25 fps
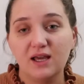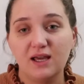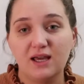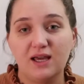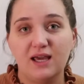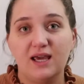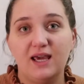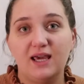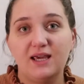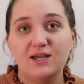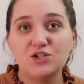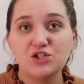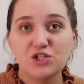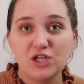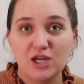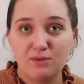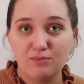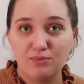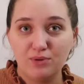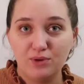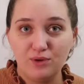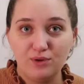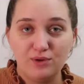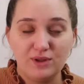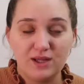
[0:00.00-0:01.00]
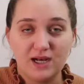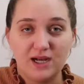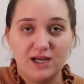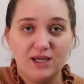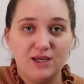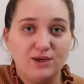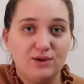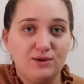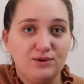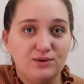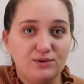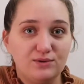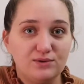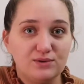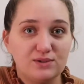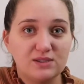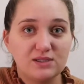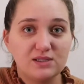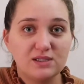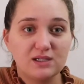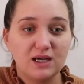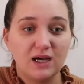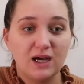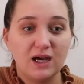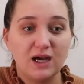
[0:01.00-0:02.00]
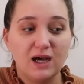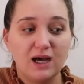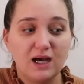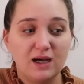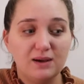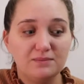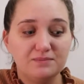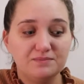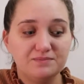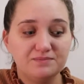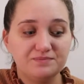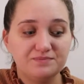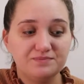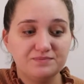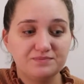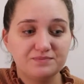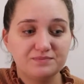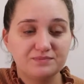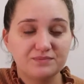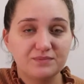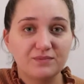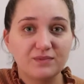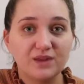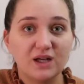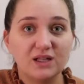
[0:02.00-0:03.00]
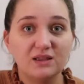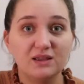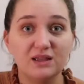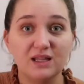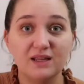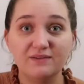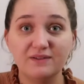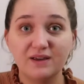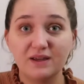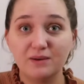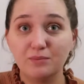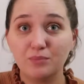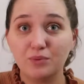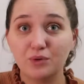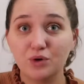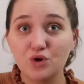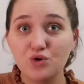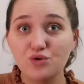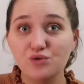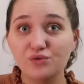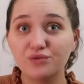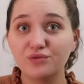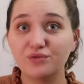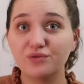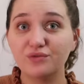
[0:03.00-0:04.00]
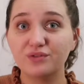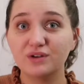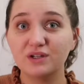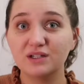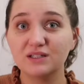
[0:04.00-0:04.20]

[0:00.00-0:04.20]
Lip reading: a shampoo that I used, Living Proof.